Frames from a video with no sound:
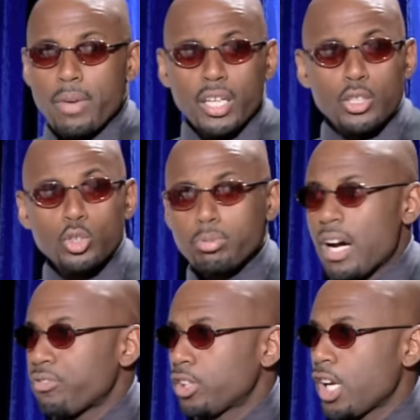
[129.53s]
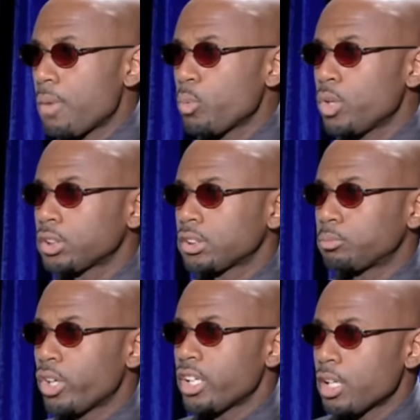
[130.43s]
man, can you smile for the camera once? Because
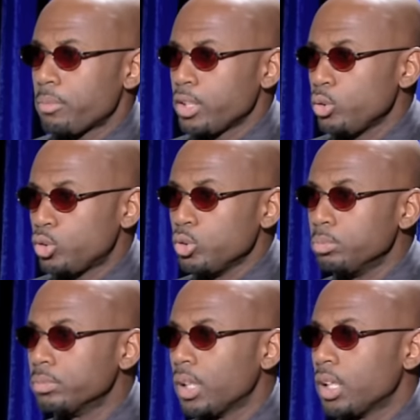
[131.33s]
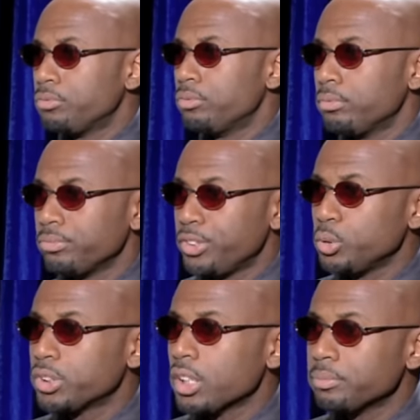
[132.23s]
I'm trying to get my YouTube uh,
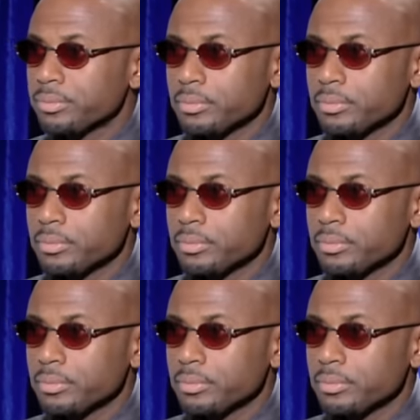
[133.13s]
views up.